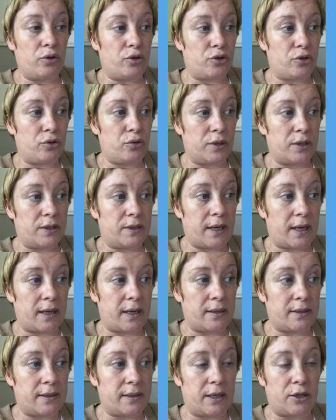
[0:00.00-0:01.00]
through the
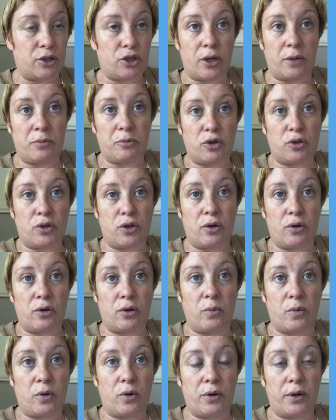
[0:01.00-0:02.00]
second section. I'm just looking,
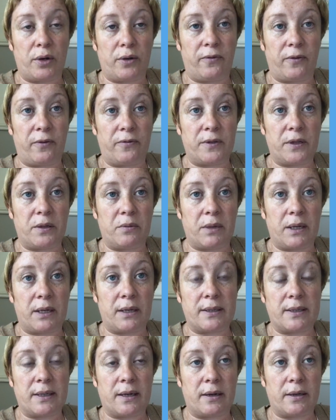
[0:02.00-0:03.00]
we're only 15
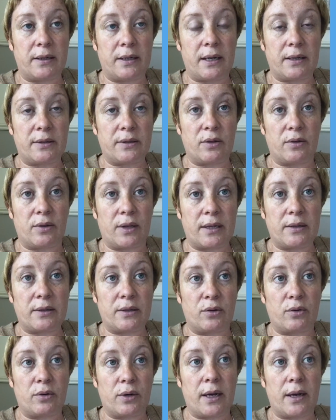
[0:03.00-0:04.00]
minutes on yet, so that's
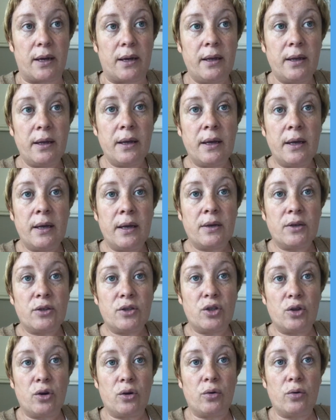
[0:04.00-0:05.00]
okay.
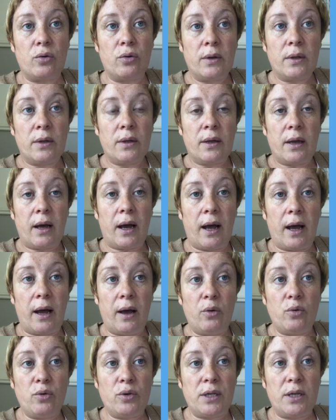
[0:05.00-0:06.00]
So
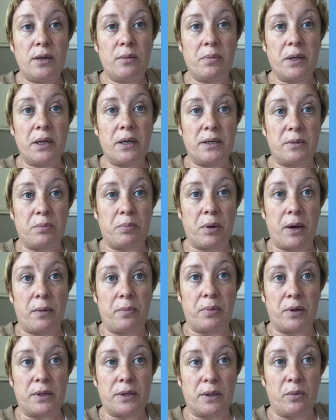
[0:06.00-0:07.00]
how do you build a
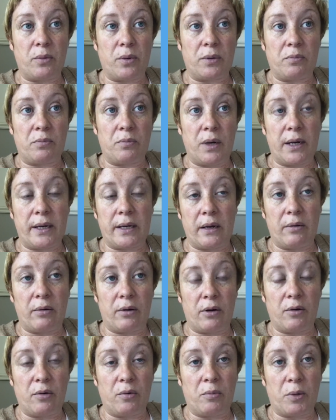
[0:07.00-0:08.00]
property with little or
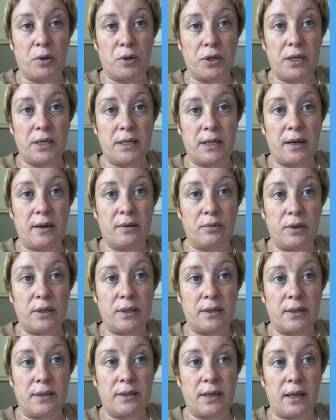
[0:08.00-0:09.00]
no money down is
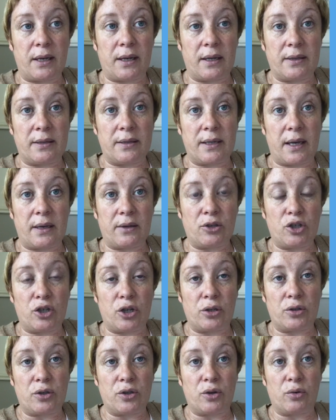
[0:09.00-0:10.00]
the second
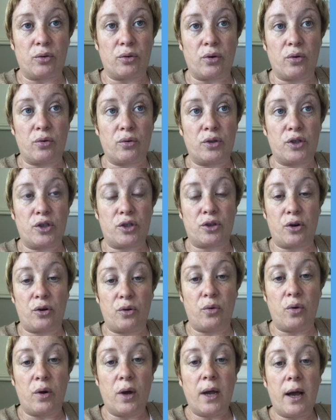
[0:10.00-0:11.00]
section. So it goes
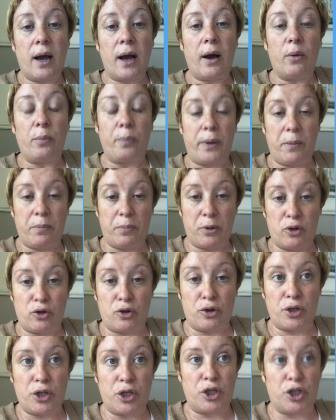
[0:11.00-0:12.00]
through how people
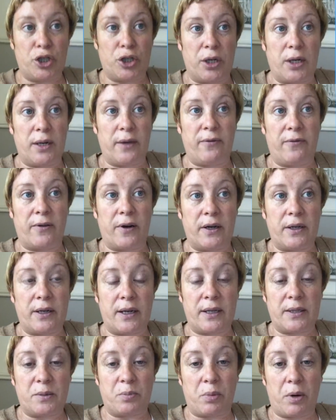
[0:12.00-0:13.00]
traditionally
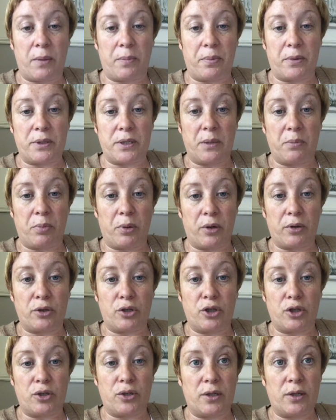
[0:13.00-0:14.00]
finance property
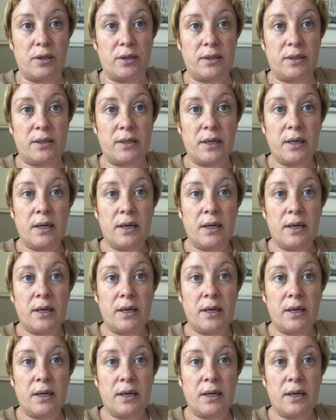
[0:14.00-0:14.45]
purchases,